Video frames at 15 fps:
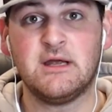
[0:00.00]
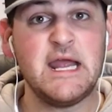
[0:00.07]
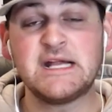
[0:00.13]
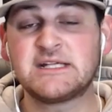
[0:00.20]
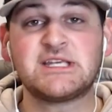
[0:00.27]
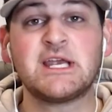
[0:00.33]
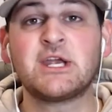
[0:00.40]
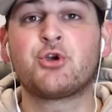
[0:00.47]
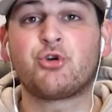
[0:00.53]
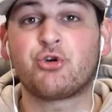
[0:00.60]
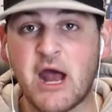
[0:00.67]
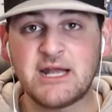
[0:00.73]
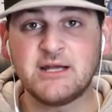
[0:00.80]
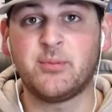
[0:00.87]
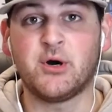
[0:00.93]
It's
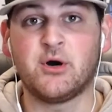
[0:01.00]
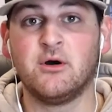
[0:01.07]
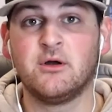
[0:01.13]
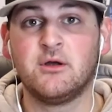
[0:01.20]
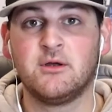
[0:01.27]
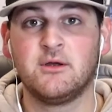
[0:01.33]
incredible.